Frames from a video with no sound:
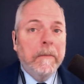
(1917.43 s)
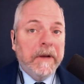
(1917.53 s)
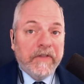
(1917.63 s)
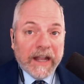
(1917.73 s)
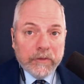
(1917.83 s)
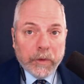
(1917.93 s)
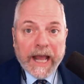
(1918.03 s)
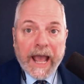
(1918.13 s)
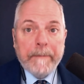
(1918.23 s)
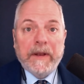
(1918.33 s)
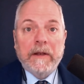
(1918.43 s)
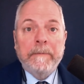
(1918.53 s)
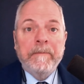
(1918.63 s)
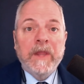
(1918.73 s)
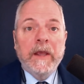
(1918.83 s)
But if that's what happened,
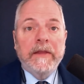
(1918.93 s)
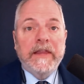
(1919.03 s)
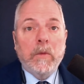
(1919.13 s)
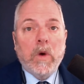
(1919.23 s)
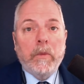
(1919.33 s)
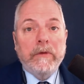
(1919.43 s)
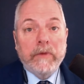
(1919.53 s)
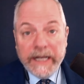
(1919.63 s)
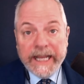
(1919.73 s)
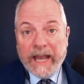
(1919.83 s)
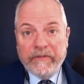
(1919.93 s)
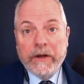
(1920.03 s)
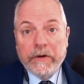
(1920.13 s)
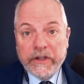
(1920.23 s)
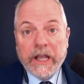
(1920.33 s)
then what we really have
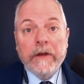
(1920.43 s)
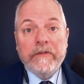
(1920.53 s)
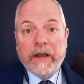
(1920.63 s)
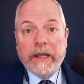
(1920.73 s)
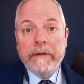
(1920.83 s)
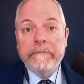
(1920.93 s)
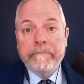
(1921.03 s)
here is a gunfight